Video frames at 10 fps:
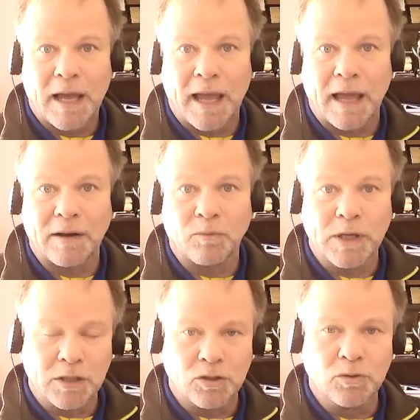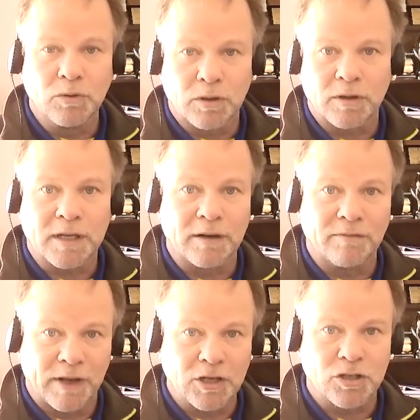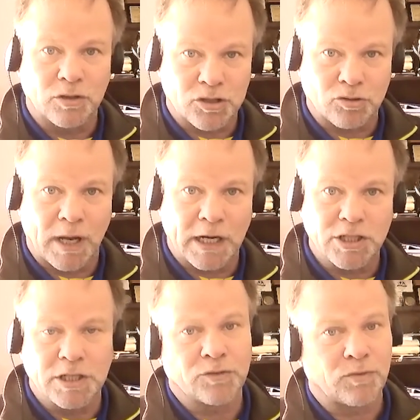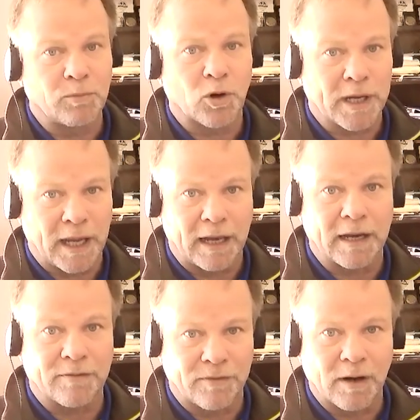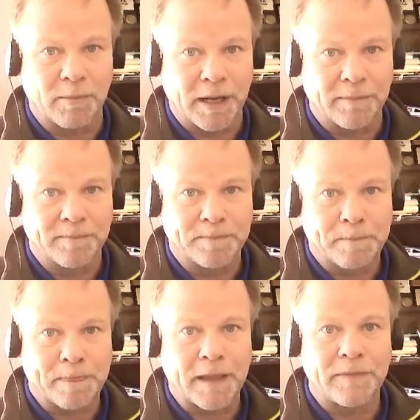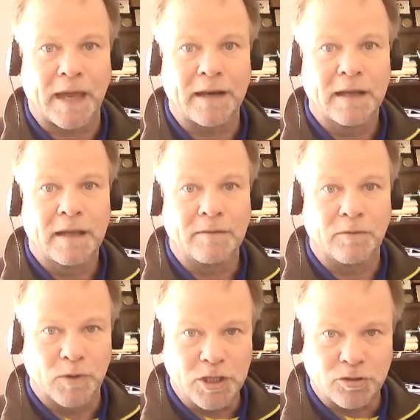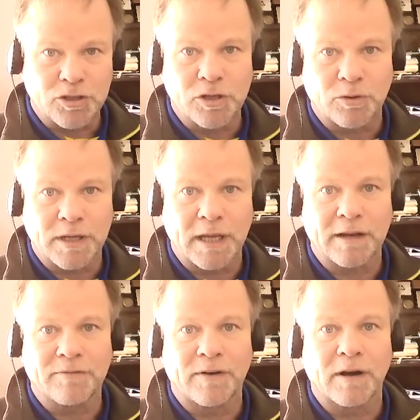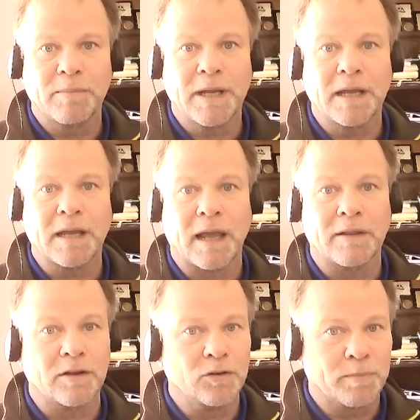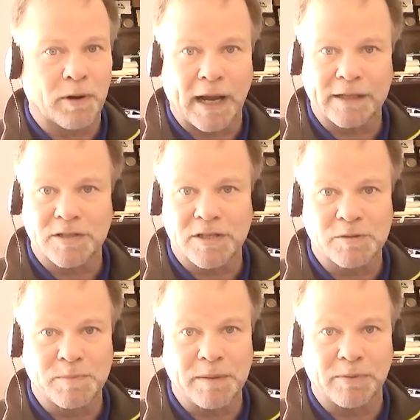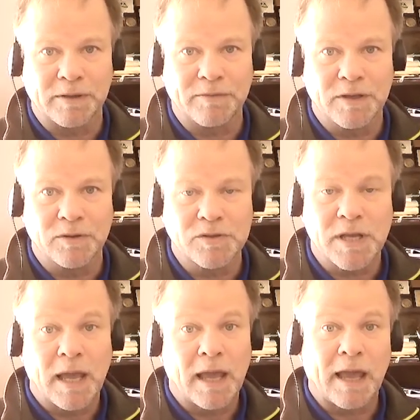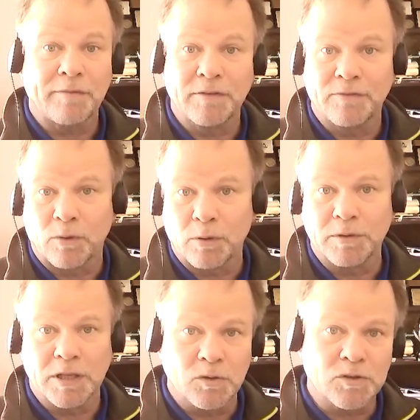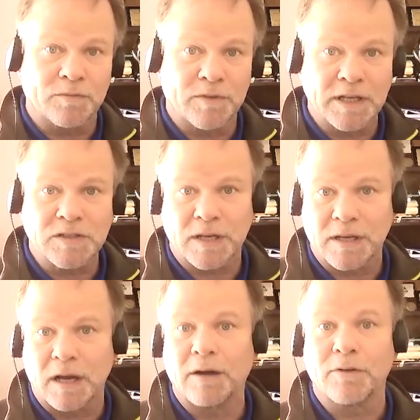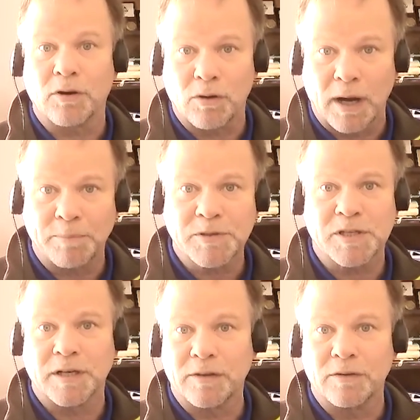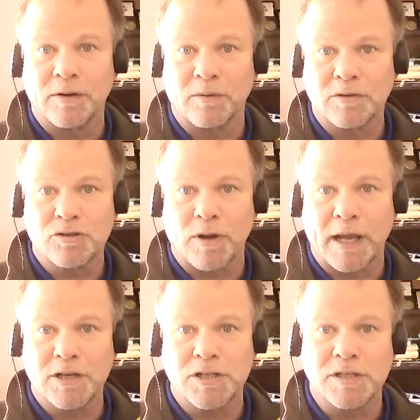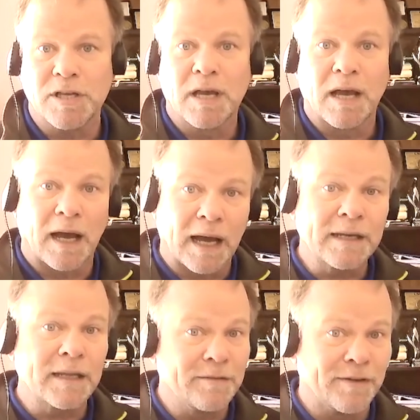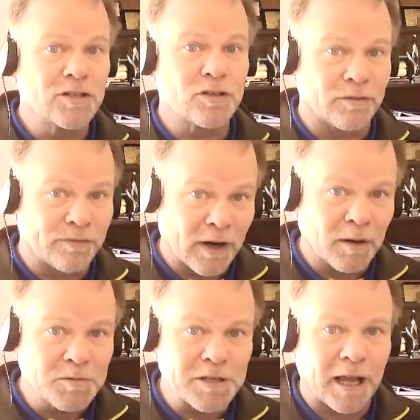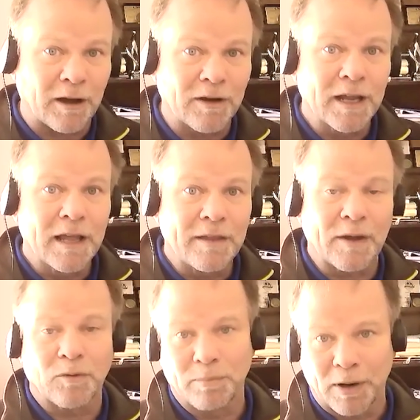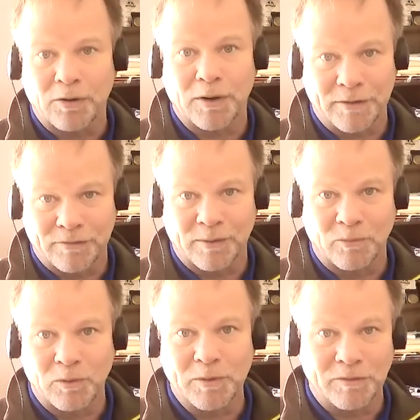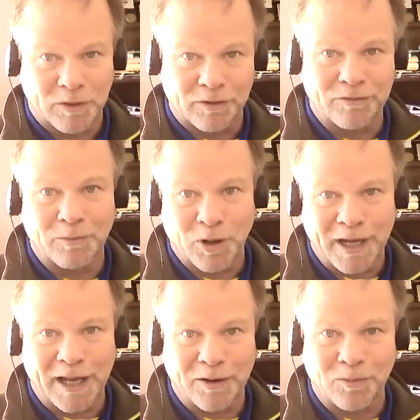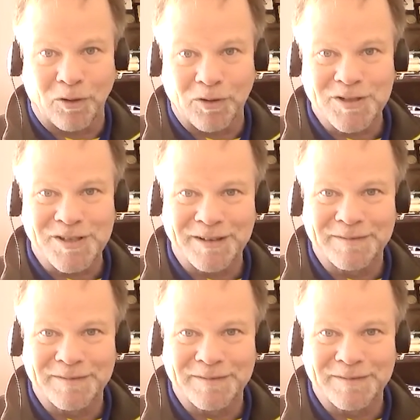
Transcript: and we do learn conventional strategies from organic farming that the research in organic farming and the new practices people have used have informed the use of things like cover crops and other uh, strategies on conventional farms now that we're borrowing from what we've learned from organic growers.